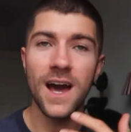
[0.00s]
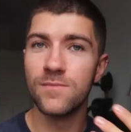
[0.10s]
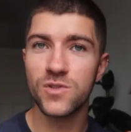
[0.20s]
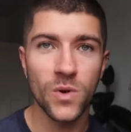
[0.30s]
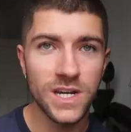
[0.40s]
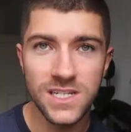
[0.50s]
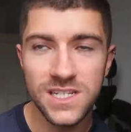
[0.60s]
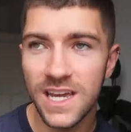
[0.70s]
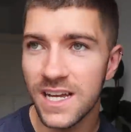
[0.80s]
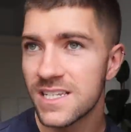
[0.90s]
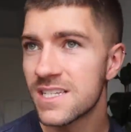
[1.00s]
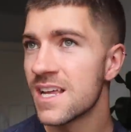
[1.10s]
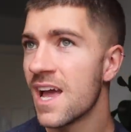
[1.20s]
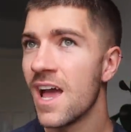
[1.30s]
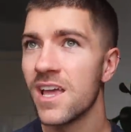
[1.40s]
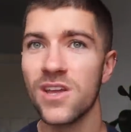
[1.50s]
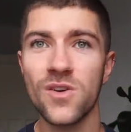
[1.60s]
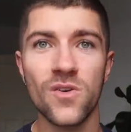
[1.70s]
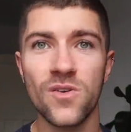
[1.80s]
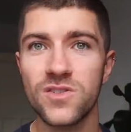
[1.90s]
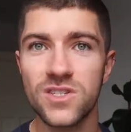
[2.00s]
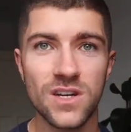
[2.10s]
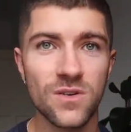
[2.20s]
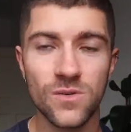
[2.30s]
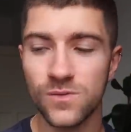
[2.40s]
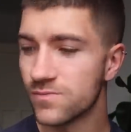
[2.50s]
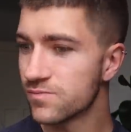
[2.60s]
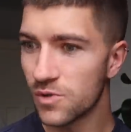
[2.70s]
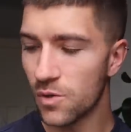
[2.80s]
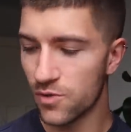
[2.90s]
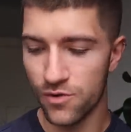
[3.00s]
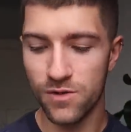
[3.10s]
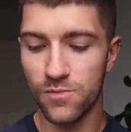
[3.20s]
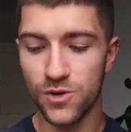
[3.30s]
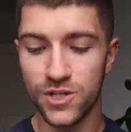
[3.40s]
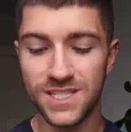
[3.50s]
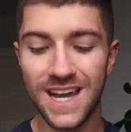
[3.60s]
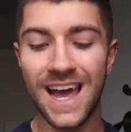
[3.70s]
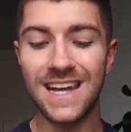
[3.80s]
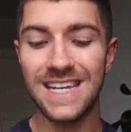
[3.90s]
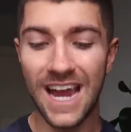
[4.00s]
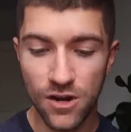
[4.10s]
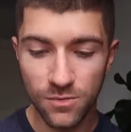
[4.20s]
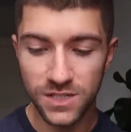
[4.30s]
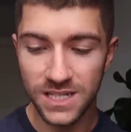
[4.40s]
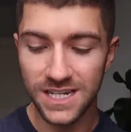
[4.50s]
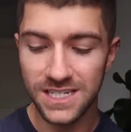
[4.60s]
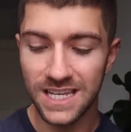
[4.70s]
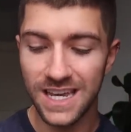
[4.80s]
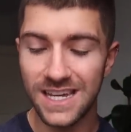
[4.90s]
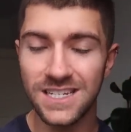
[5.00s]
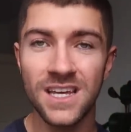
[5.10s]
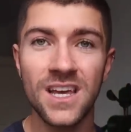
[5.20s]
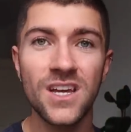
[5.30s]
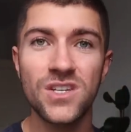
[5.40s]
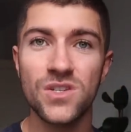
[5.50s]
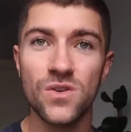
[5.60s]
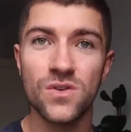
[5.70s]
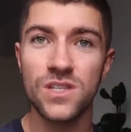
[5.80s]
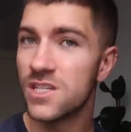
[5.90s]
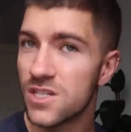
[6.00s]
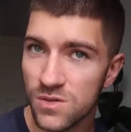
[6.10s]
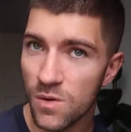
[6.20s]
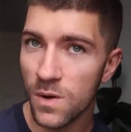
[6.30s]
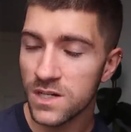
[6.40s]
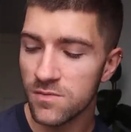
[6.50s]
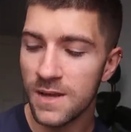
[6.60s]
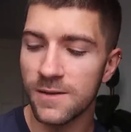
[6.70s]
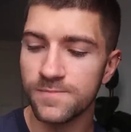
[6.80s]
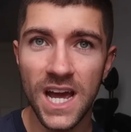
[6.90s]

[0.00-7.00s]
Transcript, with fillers: I'm 26, you know, still going through the motions. I had terrible skin as a kid, so this is just what works for me.